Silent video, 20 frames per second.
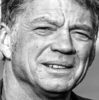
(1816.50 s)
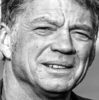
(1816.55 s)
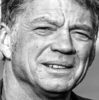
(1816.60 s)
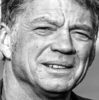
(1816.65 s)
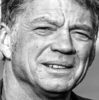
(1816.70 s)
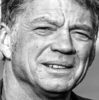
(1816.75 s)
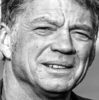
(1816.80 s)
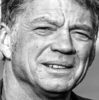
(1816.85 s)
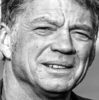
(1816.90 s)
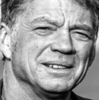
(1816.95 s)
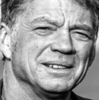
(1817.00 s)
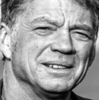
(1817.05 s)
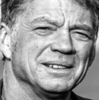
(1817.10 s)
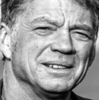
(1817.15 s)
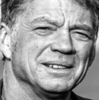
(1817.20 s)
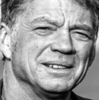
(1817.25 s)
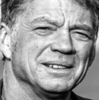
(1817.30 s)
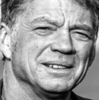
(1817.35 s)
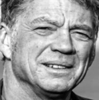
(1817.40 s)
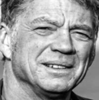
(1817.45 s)

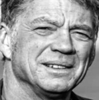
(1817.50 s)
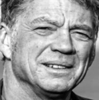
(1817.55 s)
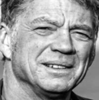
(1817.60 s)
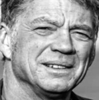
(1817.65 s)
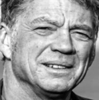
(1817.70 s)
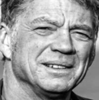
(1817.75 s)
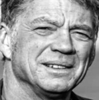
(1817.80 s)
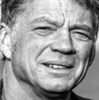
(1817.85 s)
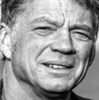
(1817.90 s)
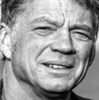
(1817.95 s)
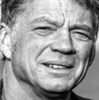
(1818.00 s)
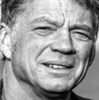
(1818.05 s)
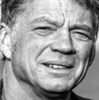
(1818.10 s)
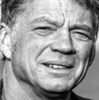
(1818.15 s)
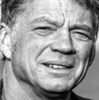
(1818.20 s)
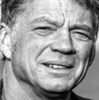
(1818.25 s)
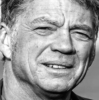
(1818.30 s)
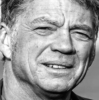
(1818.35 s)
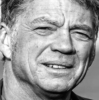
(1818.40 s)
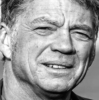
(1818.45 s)

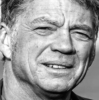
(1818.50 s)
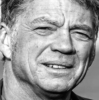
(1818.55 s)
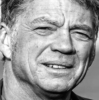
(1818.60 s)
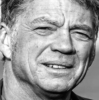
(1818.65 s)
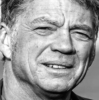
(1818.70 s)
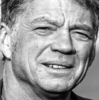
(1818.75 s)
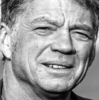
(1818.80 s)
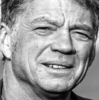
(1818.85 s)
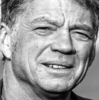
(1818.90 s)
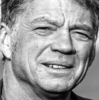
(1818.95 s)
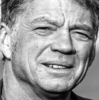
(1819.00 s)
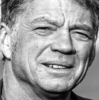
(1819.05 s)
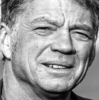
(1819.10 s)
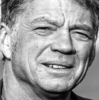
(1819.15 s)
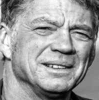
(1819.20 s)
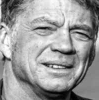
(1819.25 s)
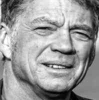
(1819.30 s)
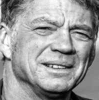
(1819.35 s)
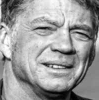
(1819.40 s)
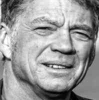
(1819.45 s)

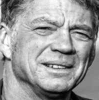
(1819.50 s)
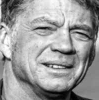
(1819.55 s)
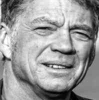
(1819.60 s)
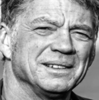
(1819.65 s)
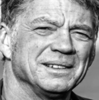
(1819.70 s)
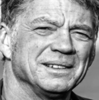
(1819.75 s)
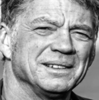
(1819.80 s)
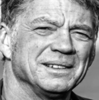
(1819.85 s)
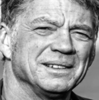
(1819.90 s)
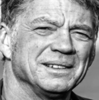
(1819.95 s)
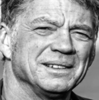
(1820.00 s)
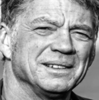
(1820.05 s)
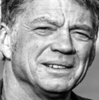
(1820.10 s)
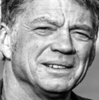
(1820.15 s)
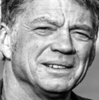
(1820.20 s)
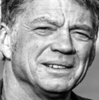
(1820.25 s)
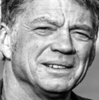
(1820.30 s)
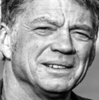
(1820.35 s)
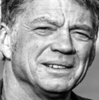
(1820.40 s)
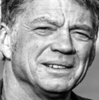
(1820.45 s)

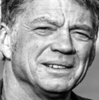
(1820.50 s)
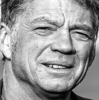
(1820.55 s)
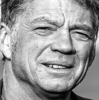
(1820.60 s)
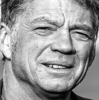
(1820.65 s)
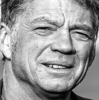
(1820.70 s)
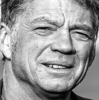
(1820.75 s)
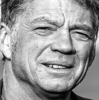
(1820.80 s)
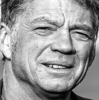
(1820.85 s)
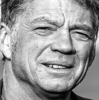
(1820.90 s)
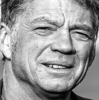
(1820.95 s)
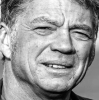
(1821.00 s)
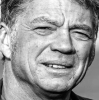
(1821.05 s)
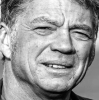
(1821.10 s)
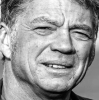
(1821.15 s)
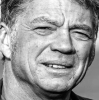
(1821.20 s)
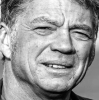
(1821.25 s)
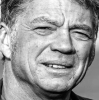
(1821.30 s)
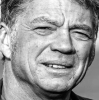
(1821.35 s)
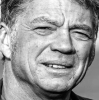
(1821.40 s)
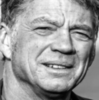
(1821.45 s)

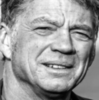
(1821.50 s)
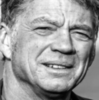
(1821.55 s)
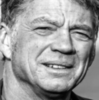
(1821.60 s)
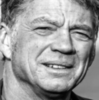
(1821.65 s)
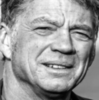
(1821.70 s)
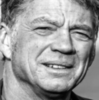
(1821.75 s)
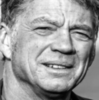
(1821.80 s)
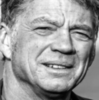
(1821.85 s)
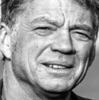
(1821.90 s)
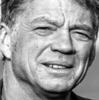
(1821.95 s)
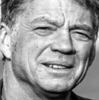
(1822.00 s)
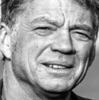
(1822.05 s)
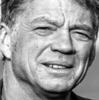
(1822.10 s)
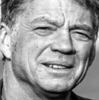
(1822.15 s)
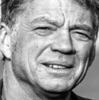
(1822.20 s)
The face doesn't move, so there is nothing to read.